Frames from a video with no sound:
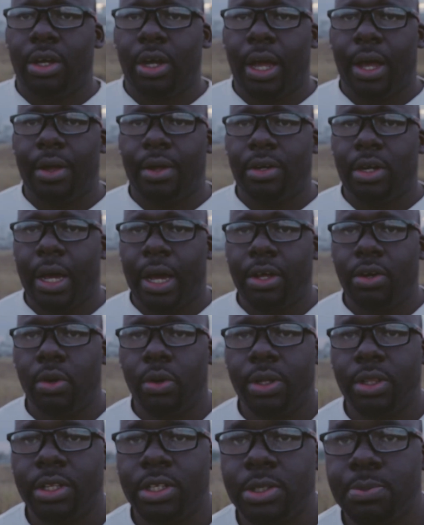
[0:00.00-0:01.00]
And I know
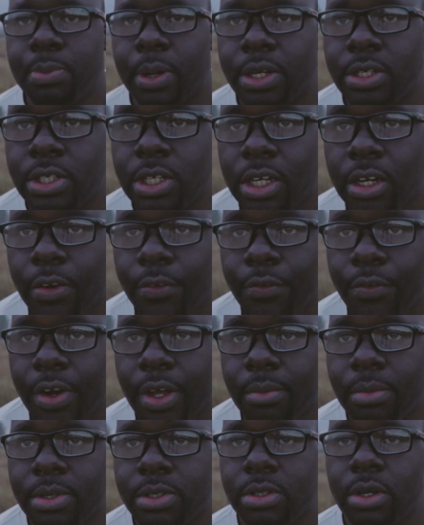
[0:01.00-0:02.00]
in this particular
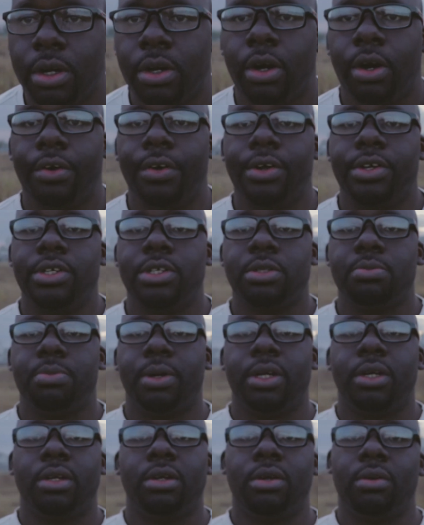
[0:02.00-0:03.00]
frame it's not orange,
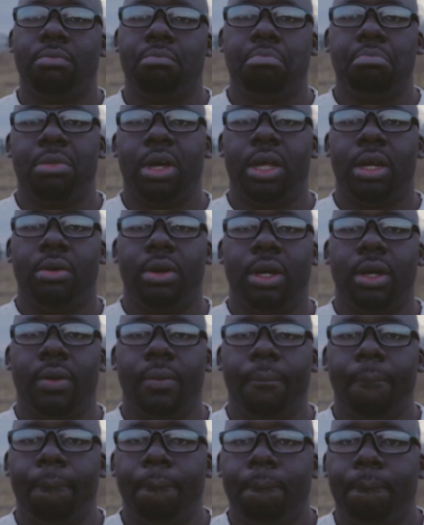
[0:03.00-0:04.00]
but anyway.
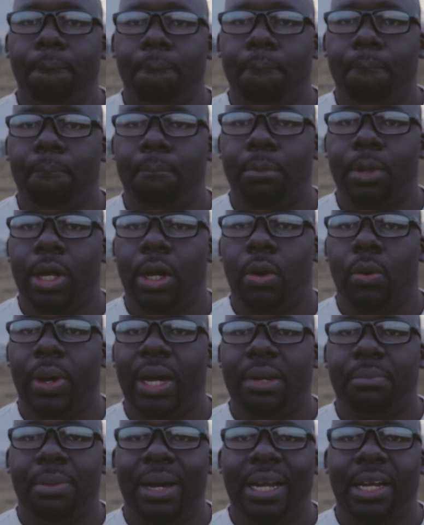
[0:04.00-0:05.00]

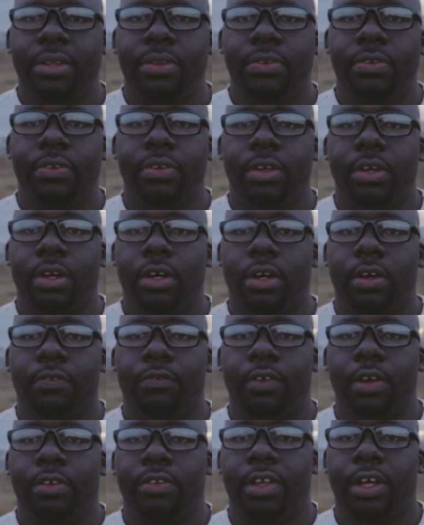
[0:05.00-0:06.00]
White balance, gotta
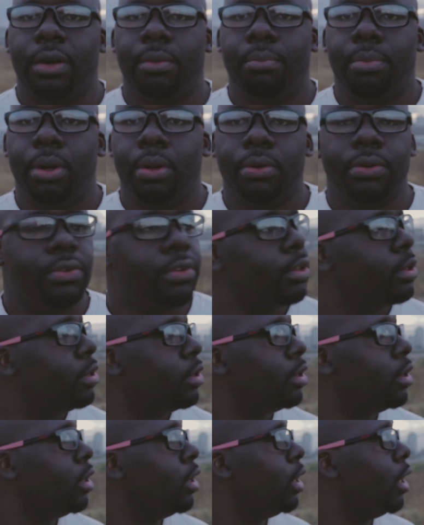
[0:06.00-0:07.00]
fix that in post.
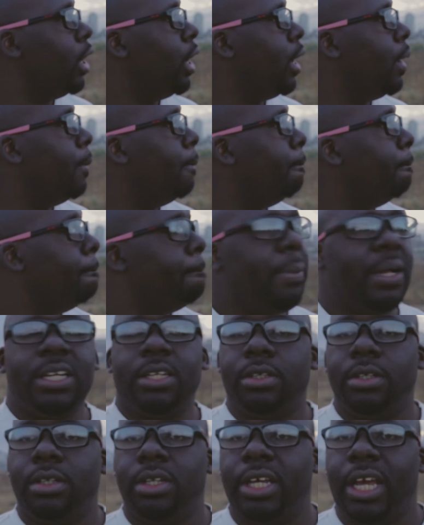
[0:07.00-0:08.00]
But
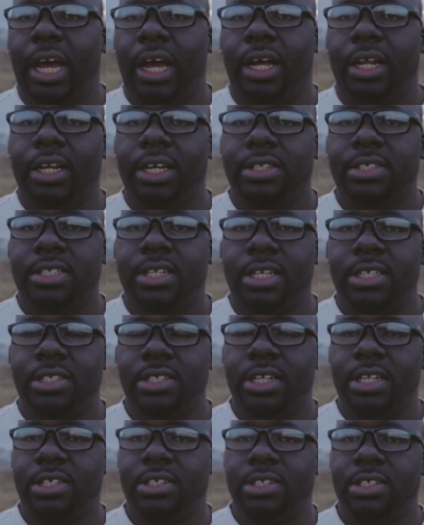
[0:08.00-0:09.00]
yeah, let's
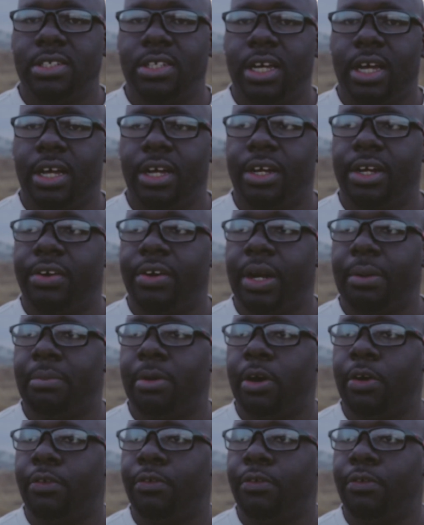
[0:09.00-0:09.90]
grab our